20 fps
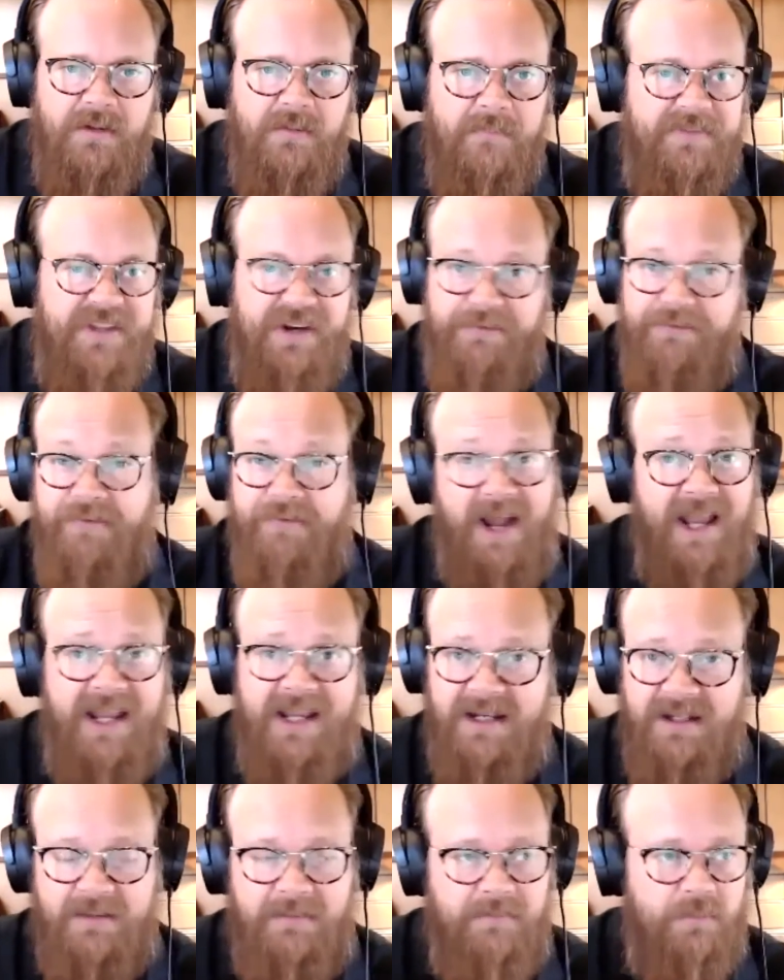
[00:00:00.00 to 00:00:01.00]
They're
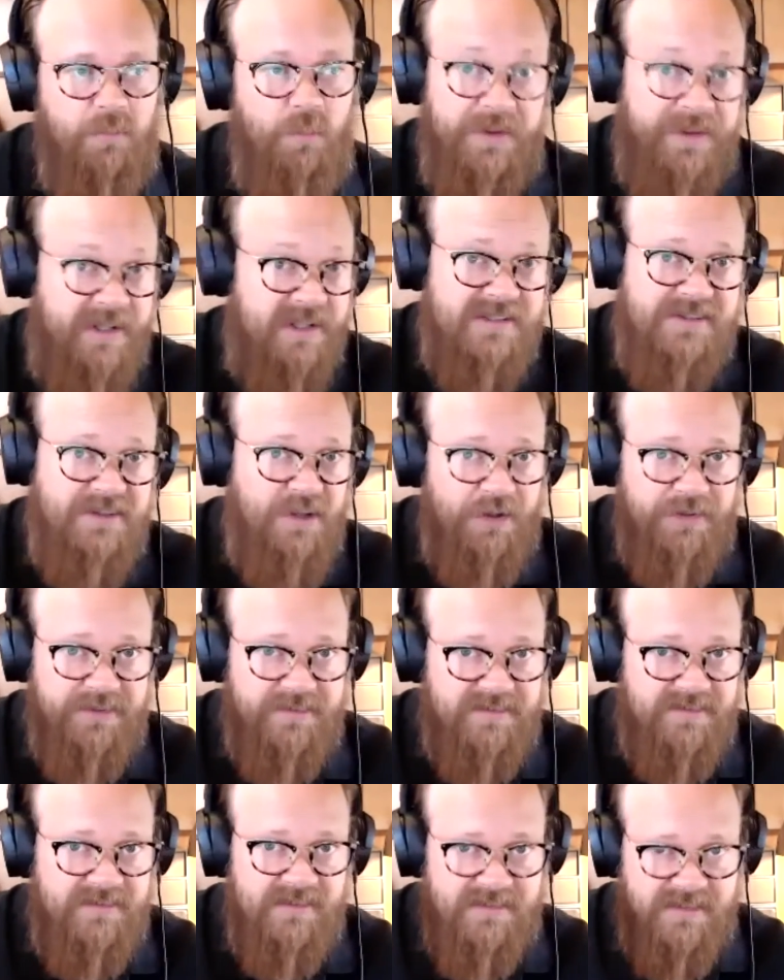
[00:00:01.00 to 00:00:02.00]
fine with
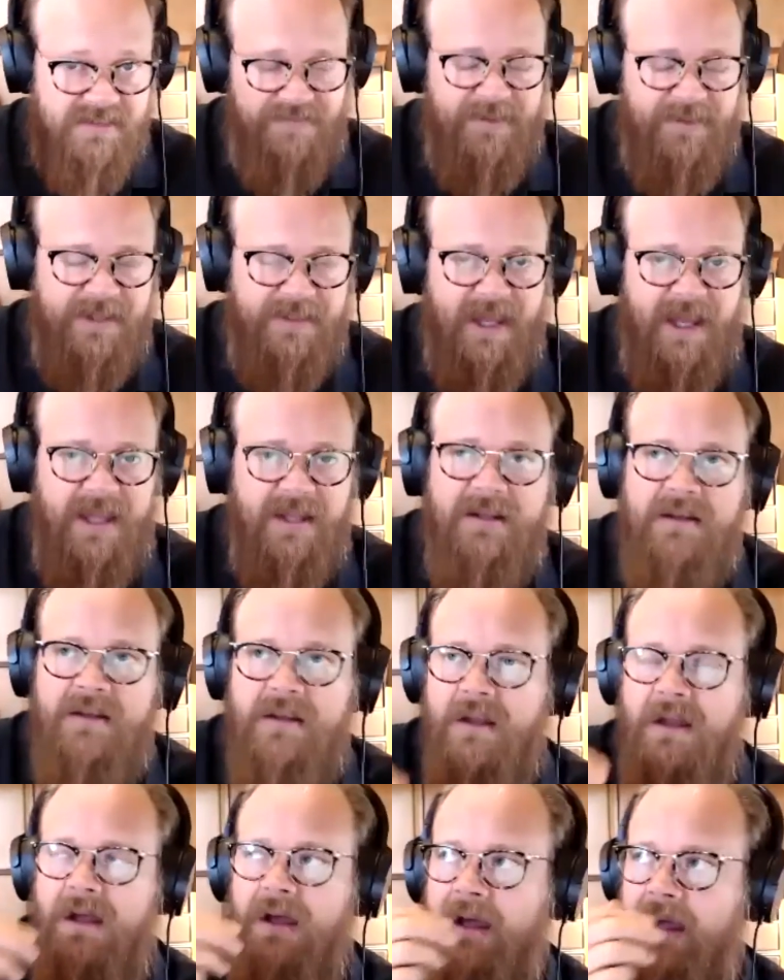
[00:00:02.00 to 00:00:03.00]
insults, stuff like that.
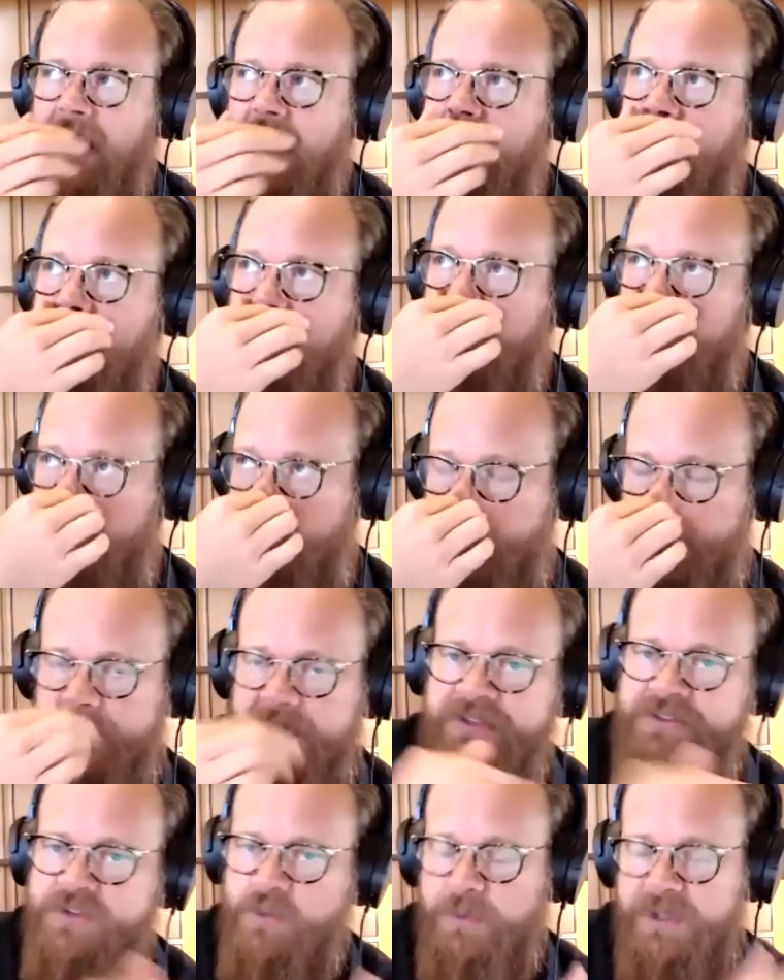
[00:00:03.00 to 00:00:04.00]

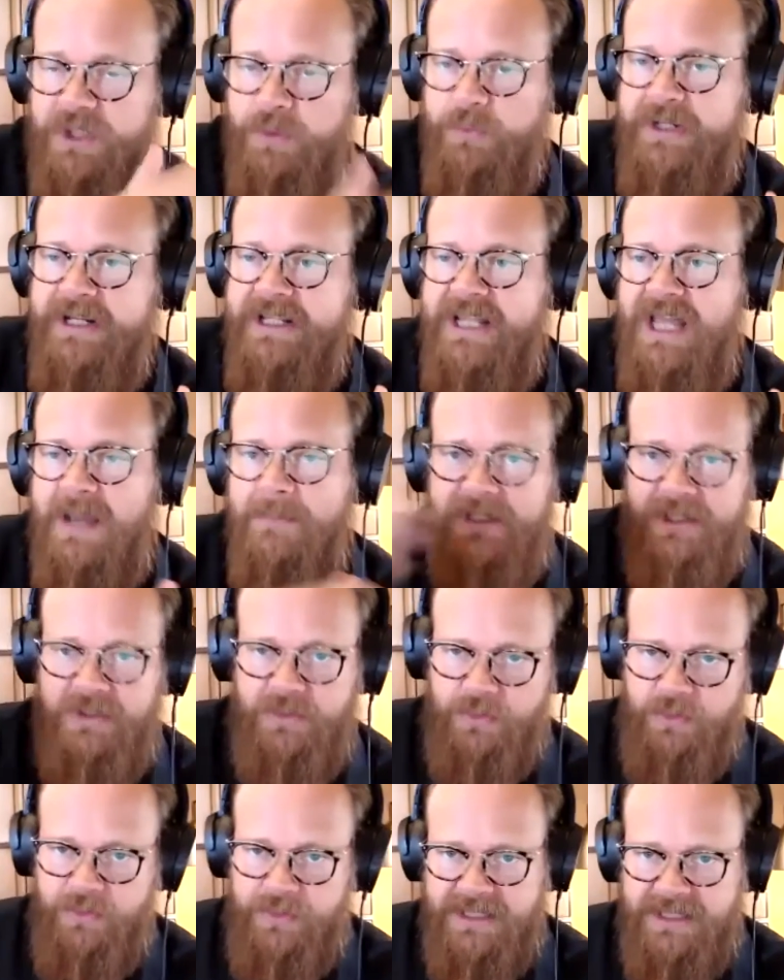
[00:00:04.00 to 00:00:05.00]
And so when you read them and
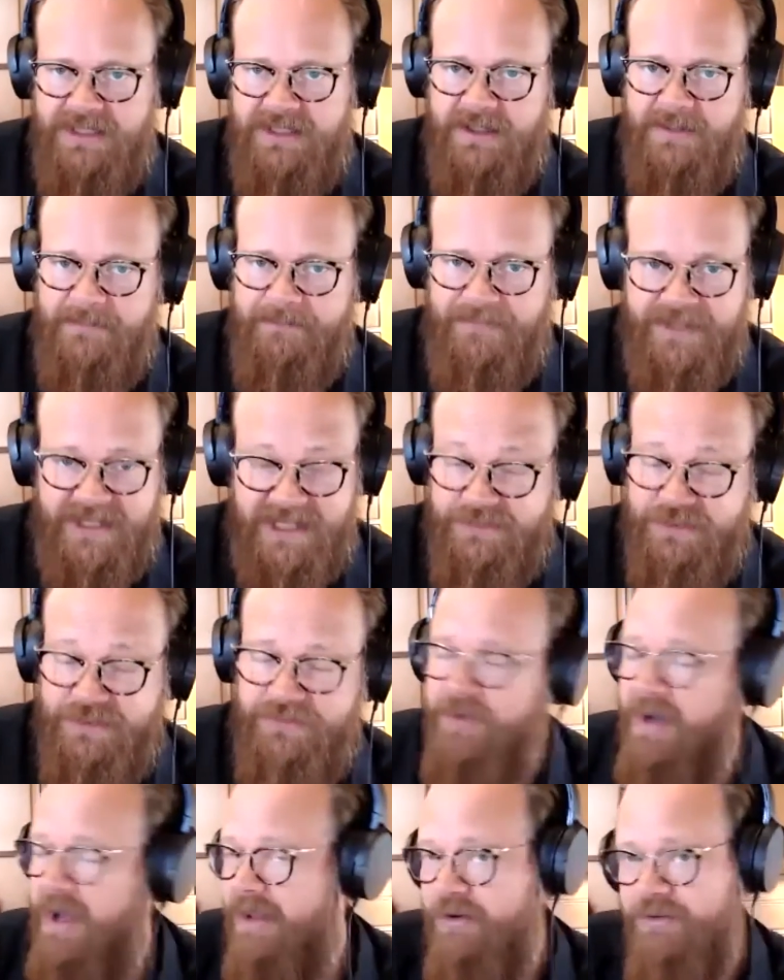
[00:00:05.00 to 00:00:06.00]
you read the Eastern
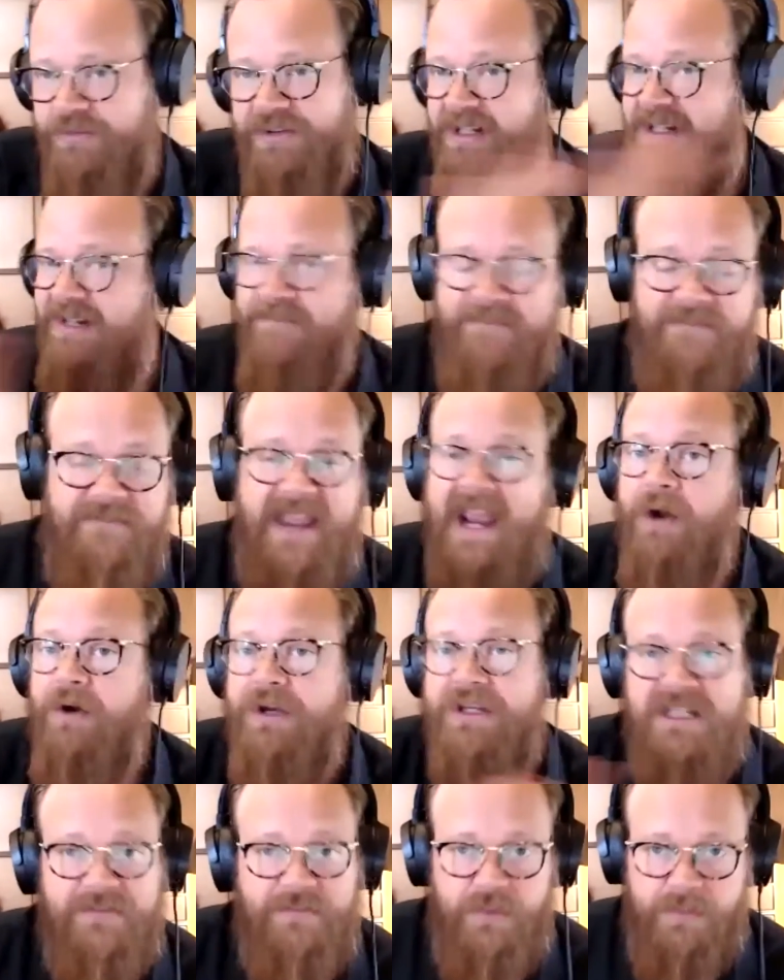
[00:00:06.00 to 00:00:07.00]
Fathers, very
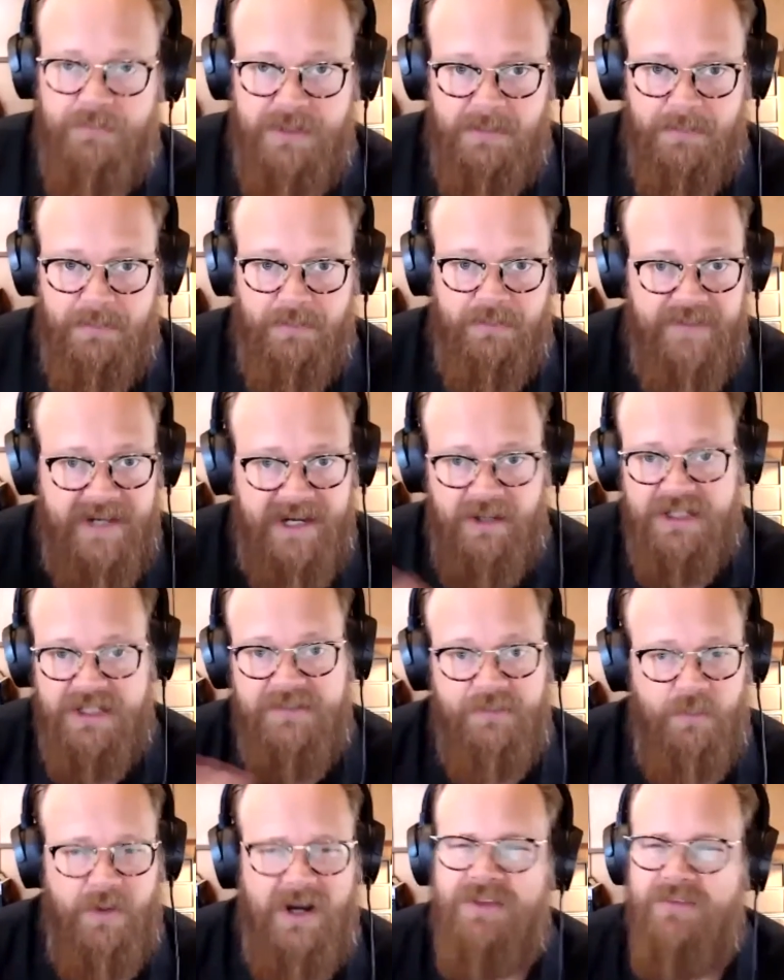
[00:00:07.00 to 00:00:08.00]
different people, very
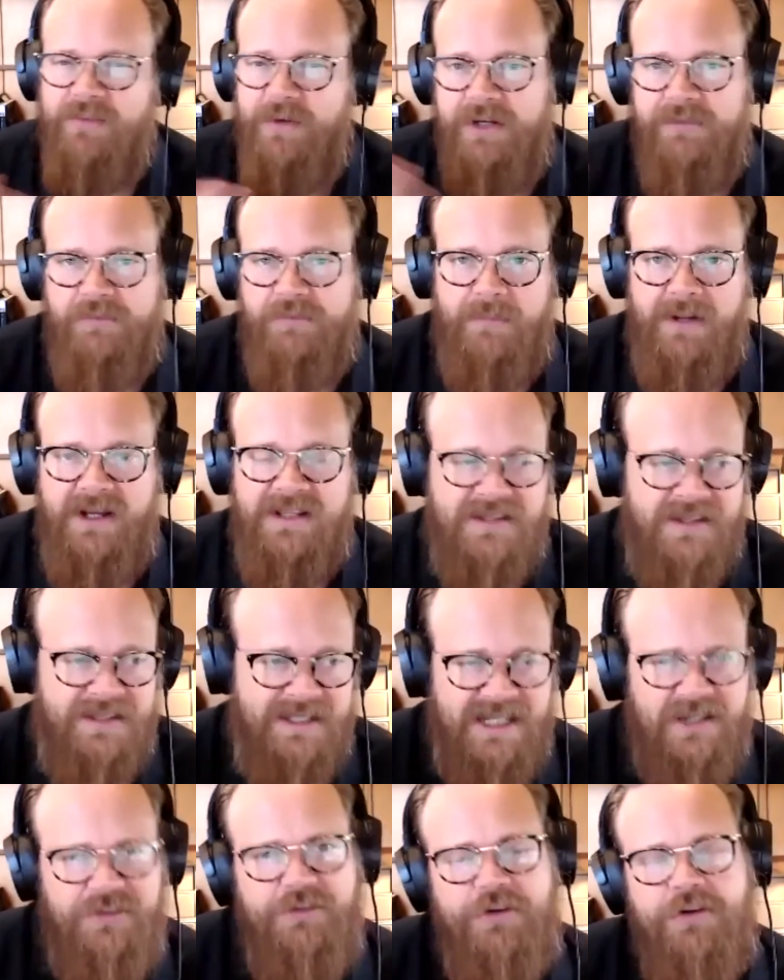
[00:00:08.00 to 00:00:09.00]
different writings, very different mindset. The
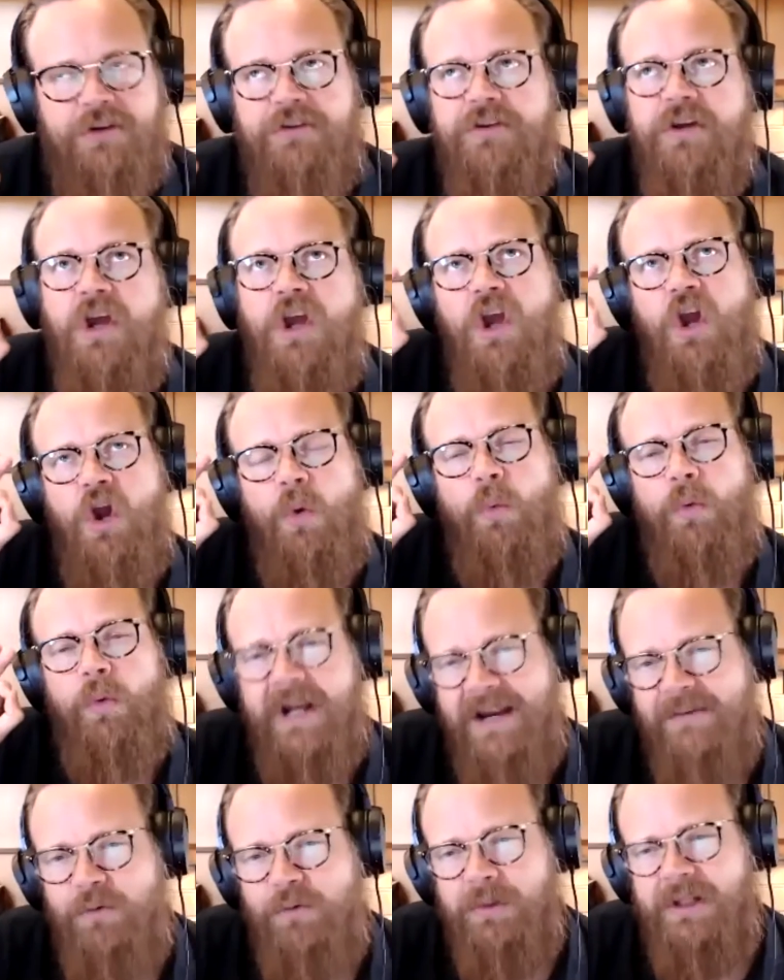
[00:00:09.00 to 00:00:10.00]
Easterners were
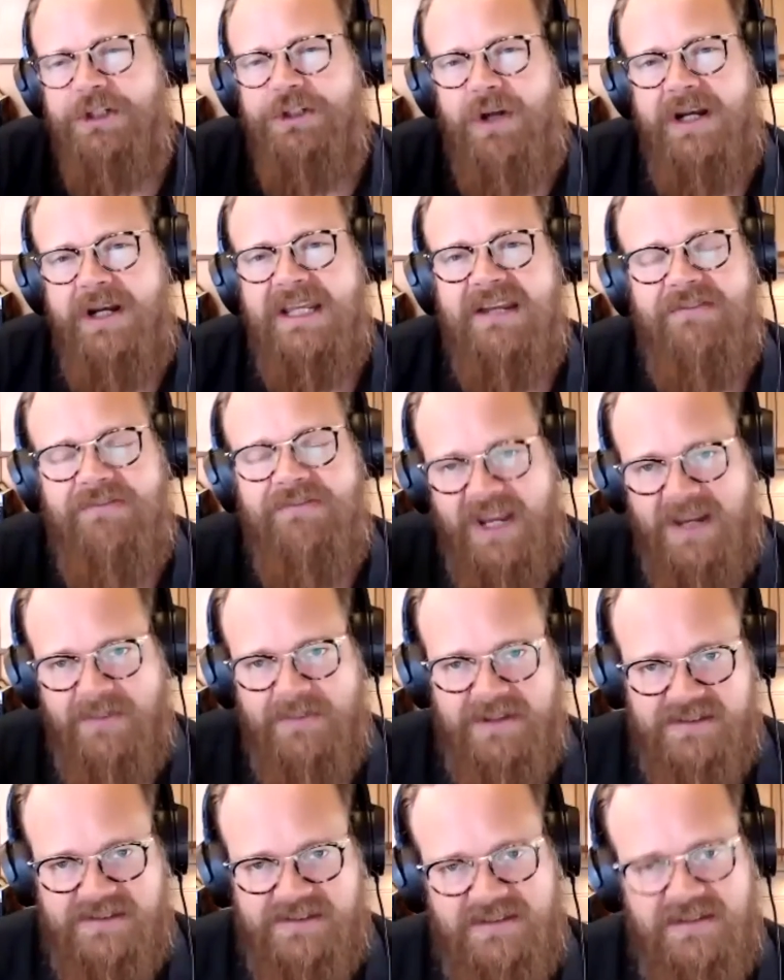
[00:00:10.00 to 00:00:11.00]
never really trying to get
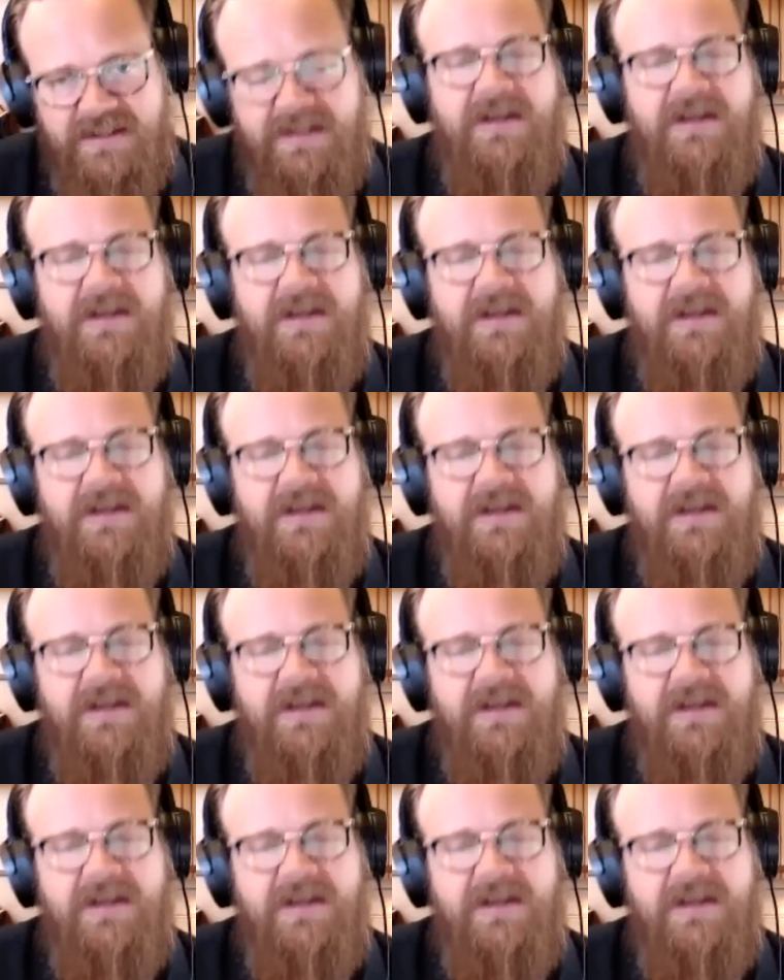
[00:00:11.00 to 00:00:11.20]
famous.